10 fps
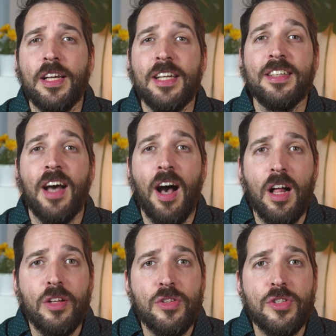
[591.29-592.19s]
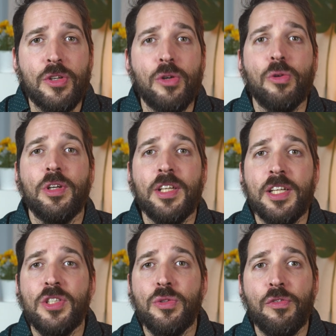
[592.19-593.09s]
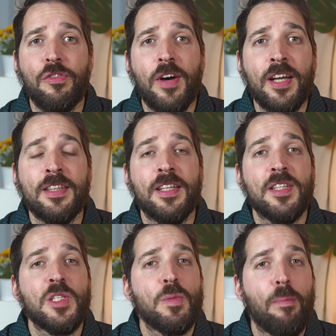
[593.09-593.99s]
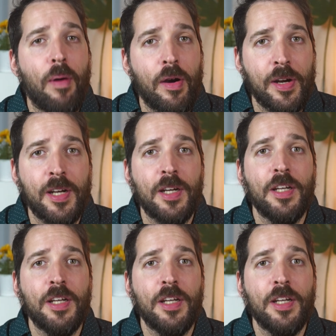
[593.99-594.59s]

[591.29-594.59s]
It also needs to find that spark